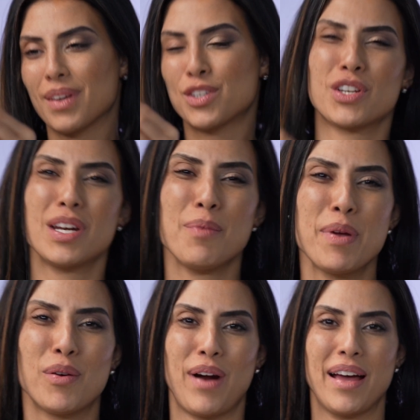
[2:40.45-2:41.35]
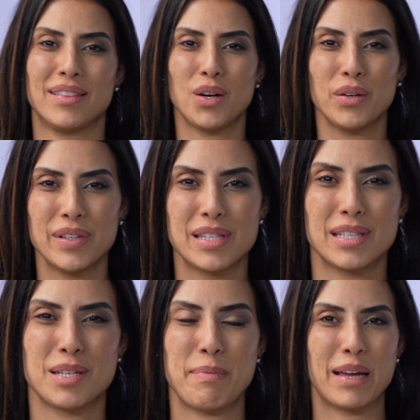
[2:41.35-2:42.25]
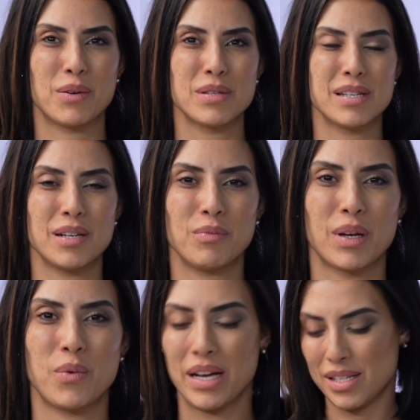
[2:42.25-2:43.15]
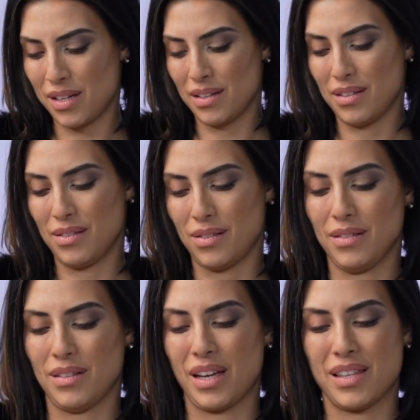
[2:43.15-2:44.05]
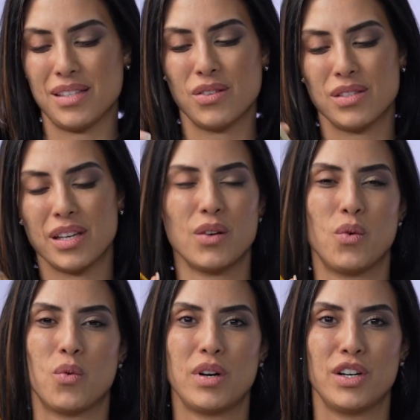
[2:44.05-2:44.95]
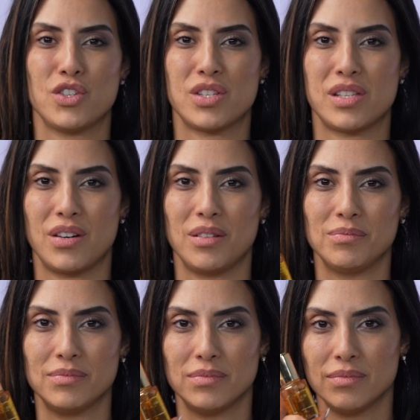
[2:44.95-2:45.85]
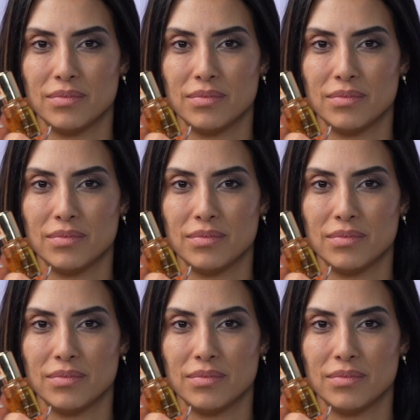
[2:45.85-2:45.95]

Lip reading: shouldn't it be red though if it's a tomato serum? Like why is it, like this looks like an orange serum.